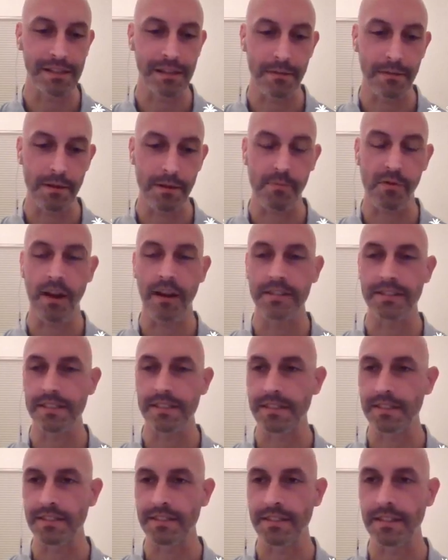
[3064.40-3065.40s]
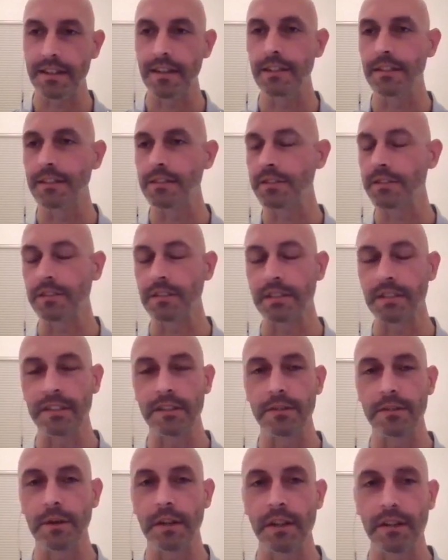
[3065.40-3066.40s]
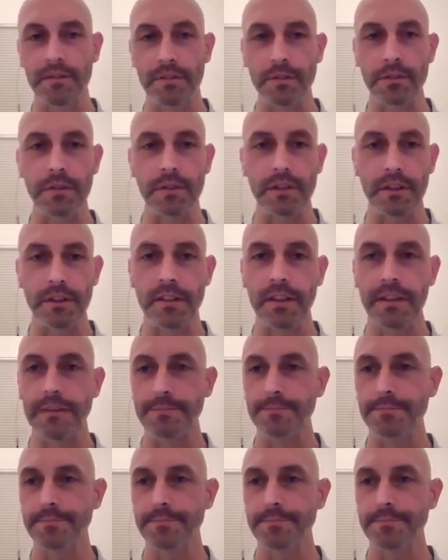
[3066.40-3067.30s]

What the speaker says: the process is there, it shouldn't get in the way of doing all that.